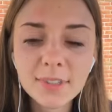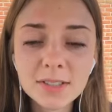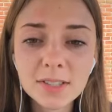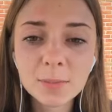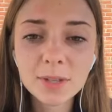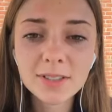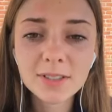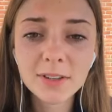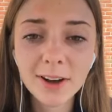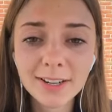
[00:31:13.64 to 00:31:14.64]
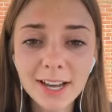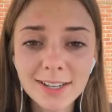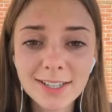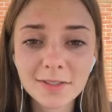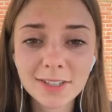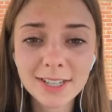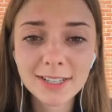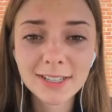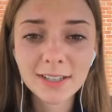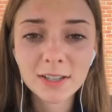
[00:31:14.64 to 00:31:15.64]
Sleeping is not an
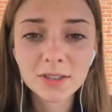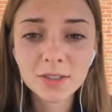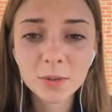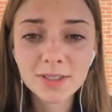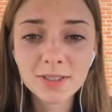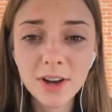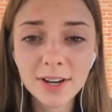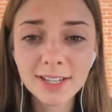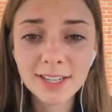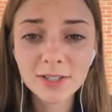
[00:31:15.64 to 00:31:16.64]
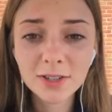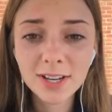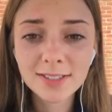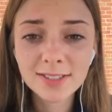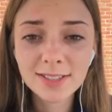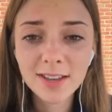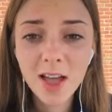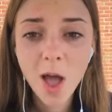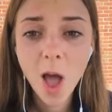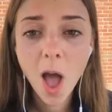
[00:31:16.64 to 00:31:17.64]
activity, so it's not an interest.
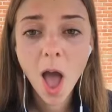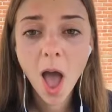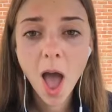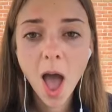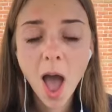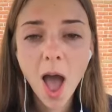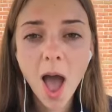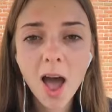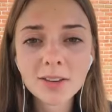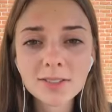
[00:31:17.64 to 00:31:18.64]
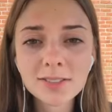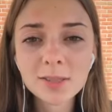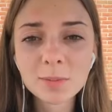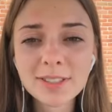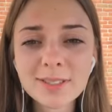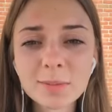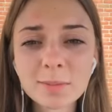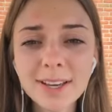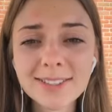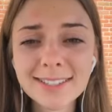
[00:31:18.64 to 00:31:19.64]
Sleeping is the
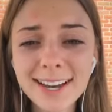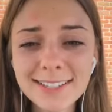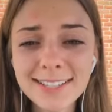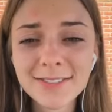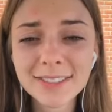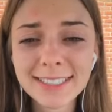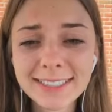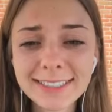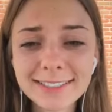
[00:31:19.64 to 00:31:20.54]
best activity.